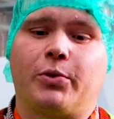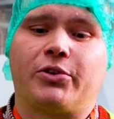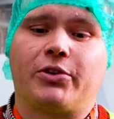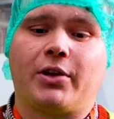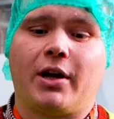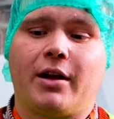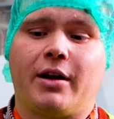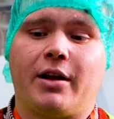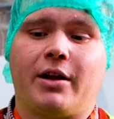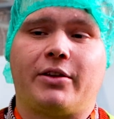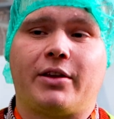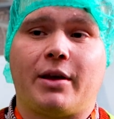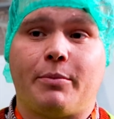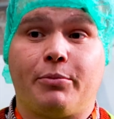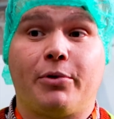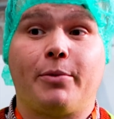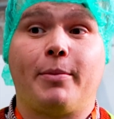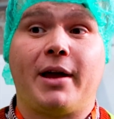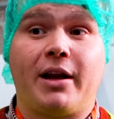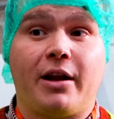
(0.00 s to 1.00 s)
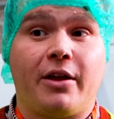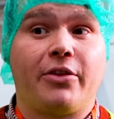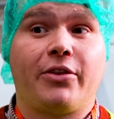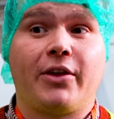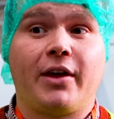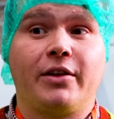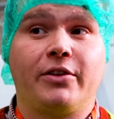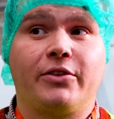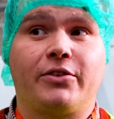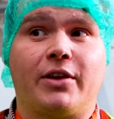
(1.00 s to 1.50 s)
we started implementing
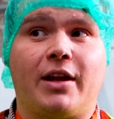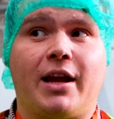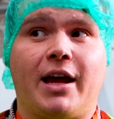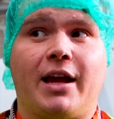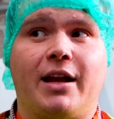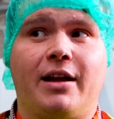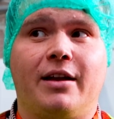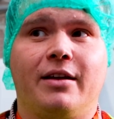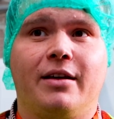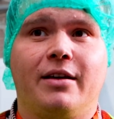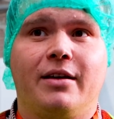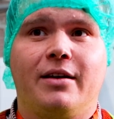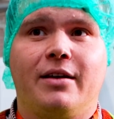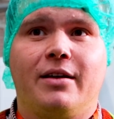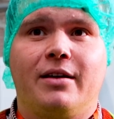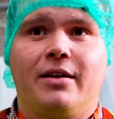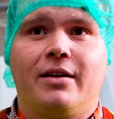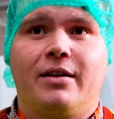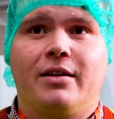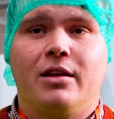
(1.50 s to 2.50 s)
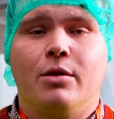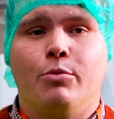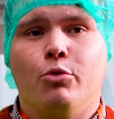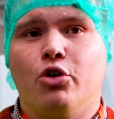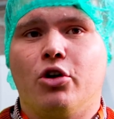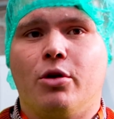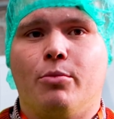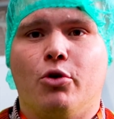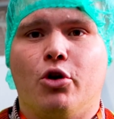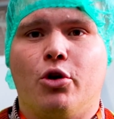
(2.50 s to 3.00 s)
things, and then the
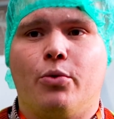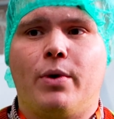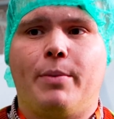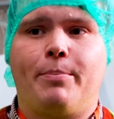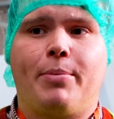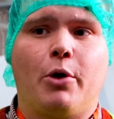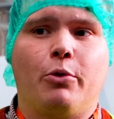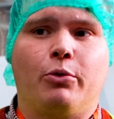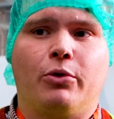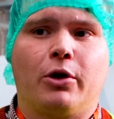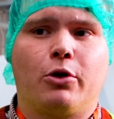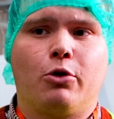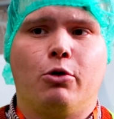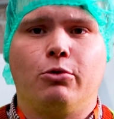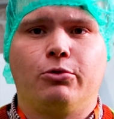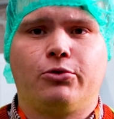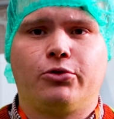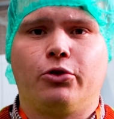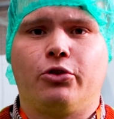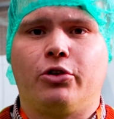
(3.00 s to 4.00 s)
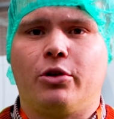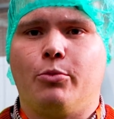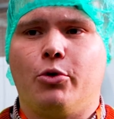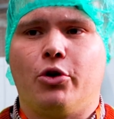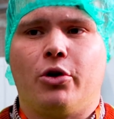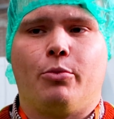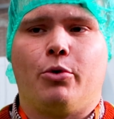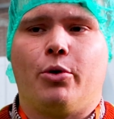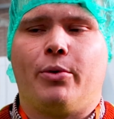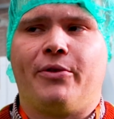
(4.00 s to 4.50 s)
more and more we built the cold store, the
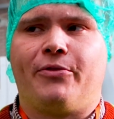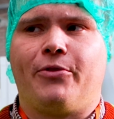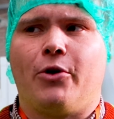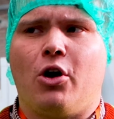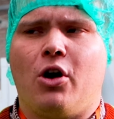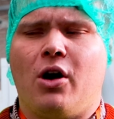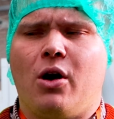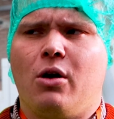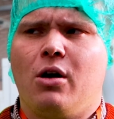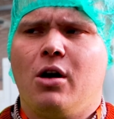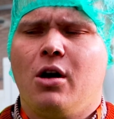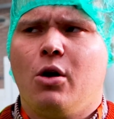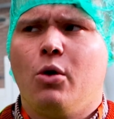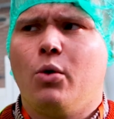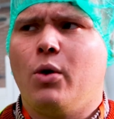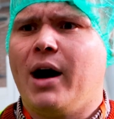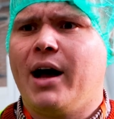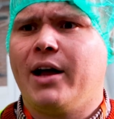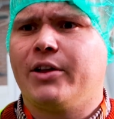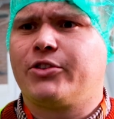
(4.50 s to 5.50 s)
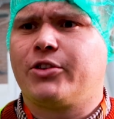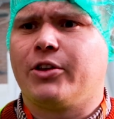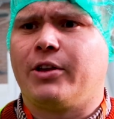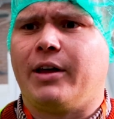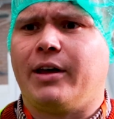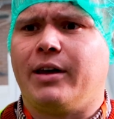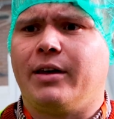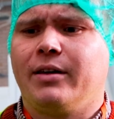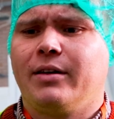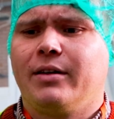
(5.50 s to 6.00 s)
more and more we thought, oh,
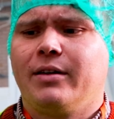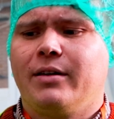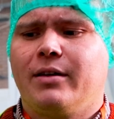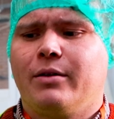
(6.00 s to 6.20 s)
actually,